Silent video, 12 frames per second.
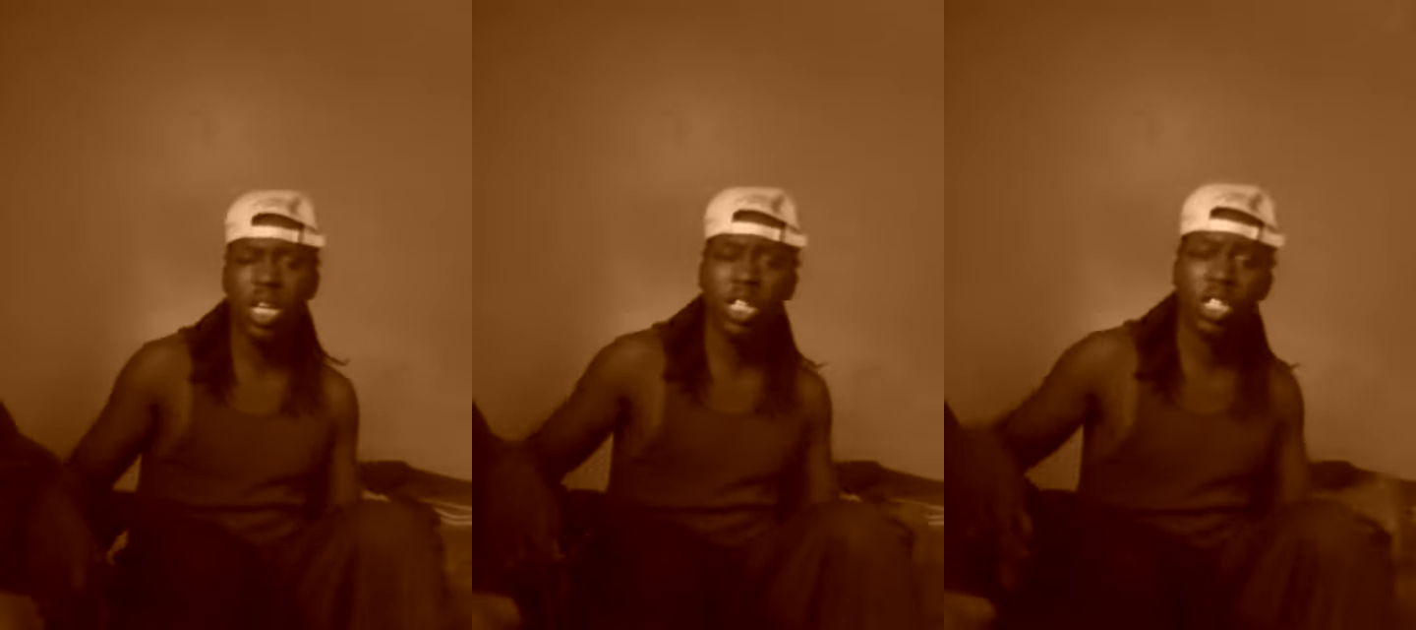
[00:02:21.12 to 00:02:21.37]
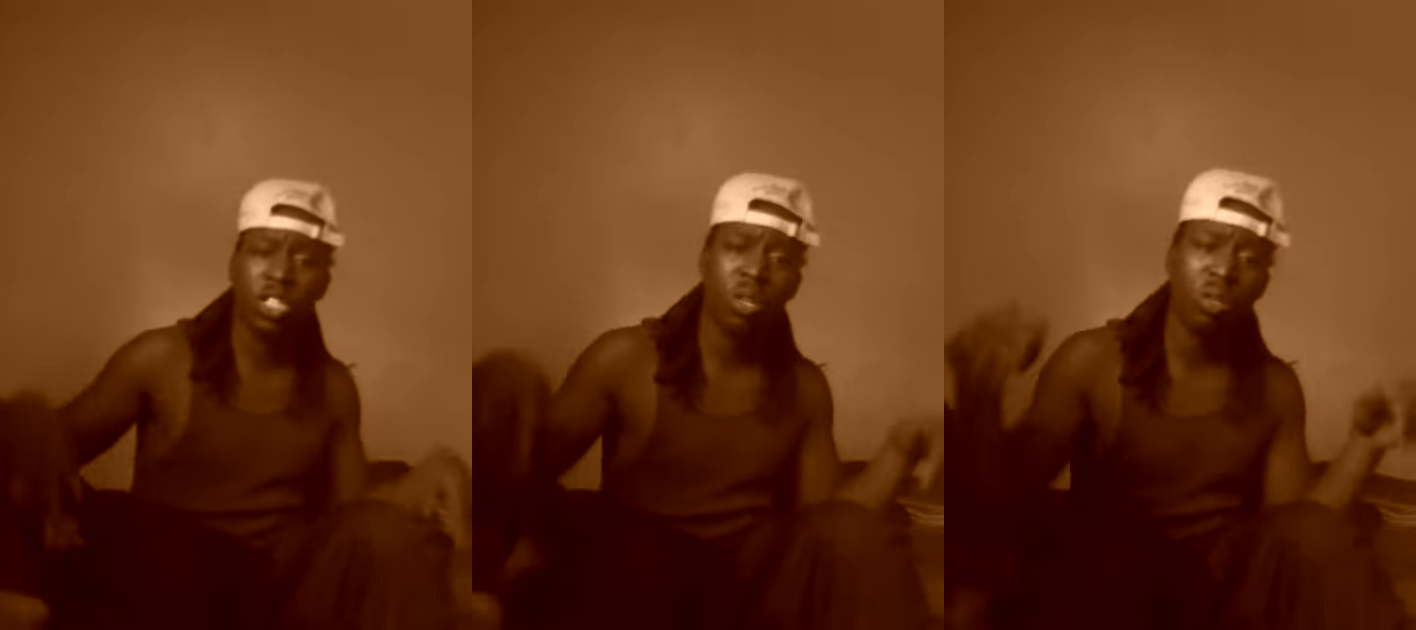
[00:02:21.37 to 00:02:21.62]

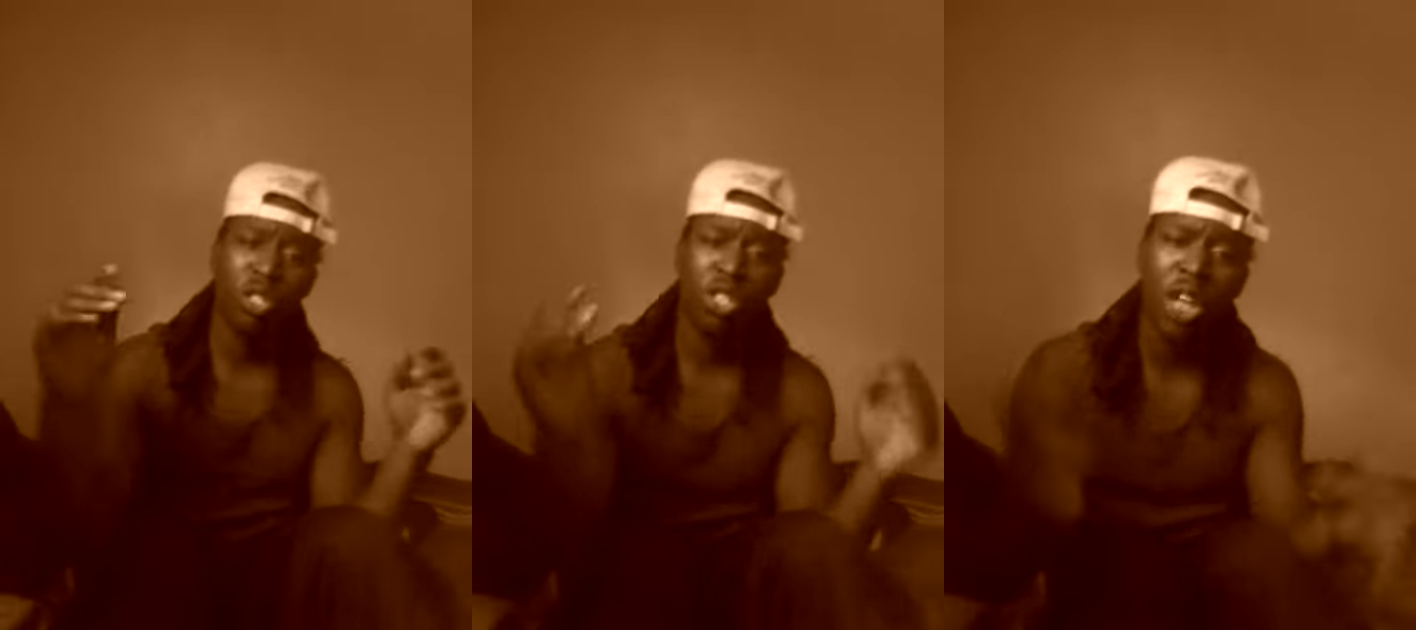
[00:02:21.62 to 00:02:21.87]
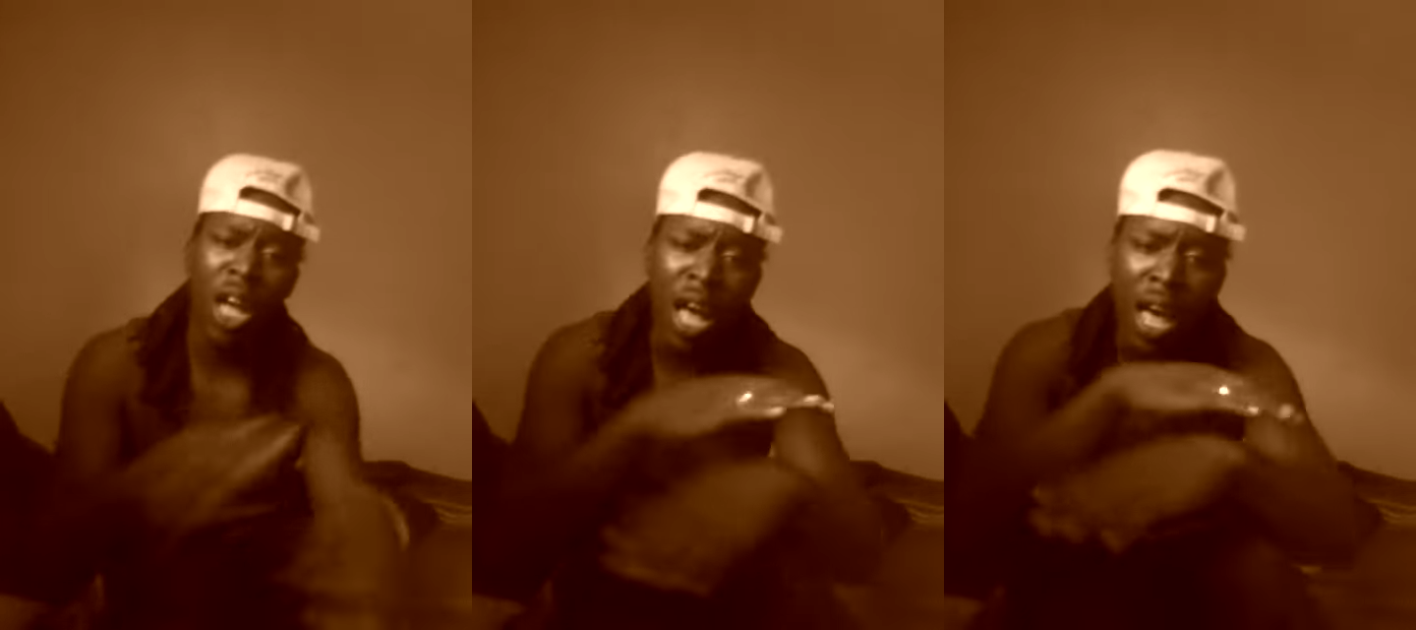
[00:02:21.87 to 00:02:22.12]
So
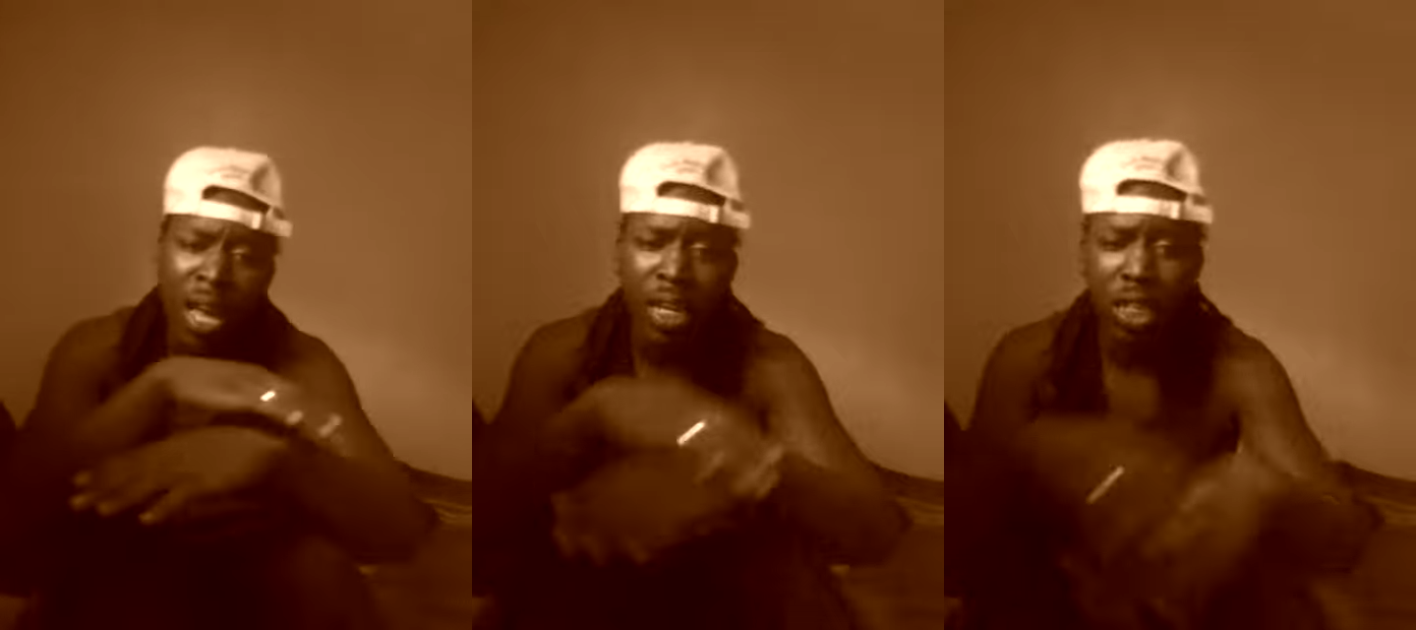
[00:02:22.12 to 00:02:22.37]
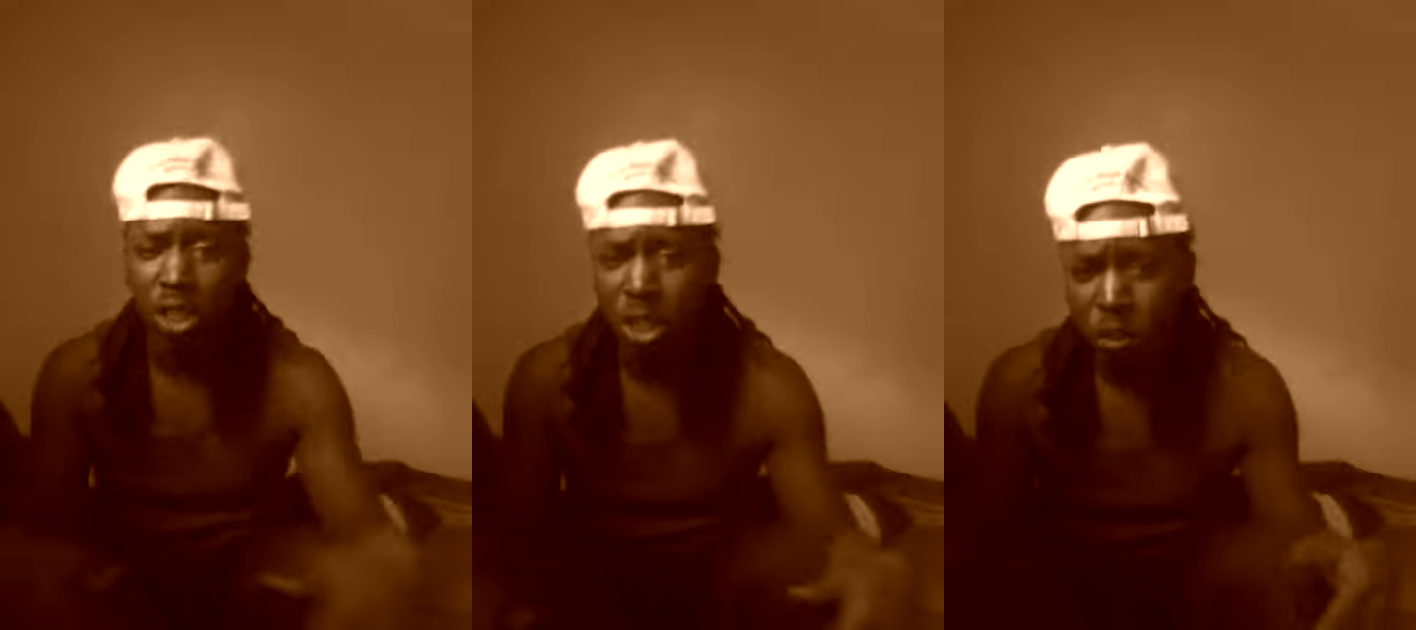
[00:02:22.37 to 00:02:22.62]

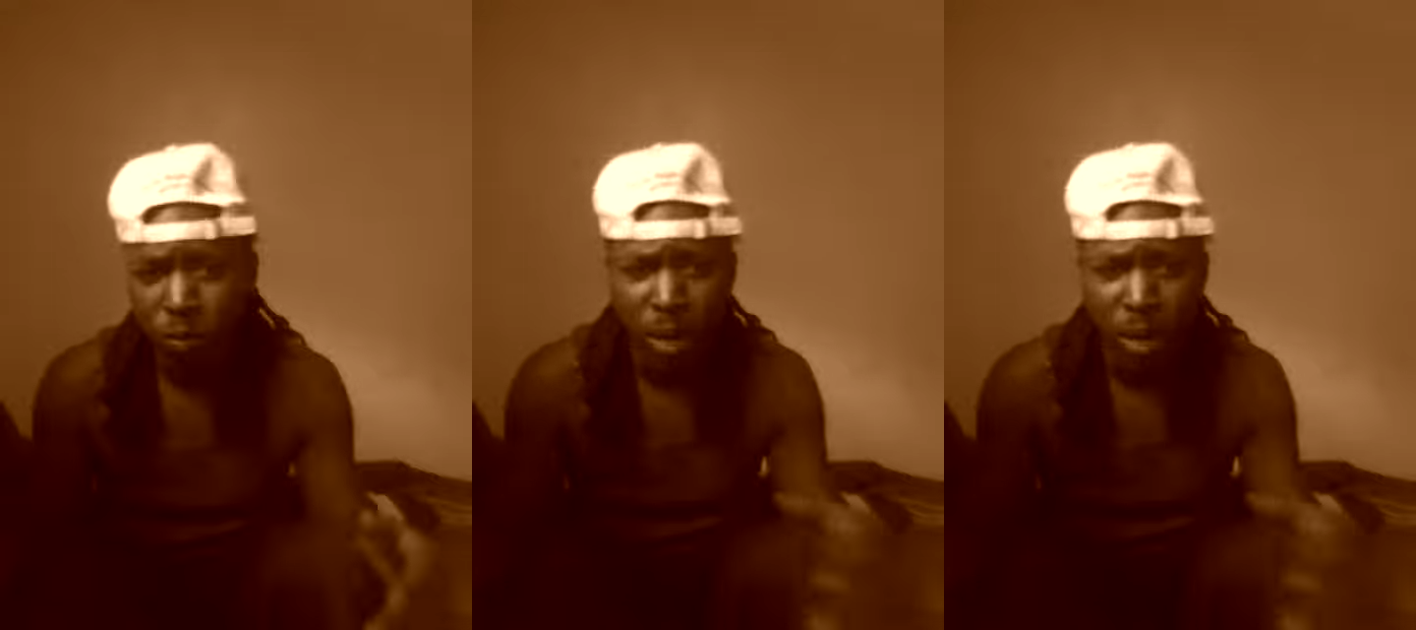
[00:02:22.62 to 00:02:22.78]
shawty, just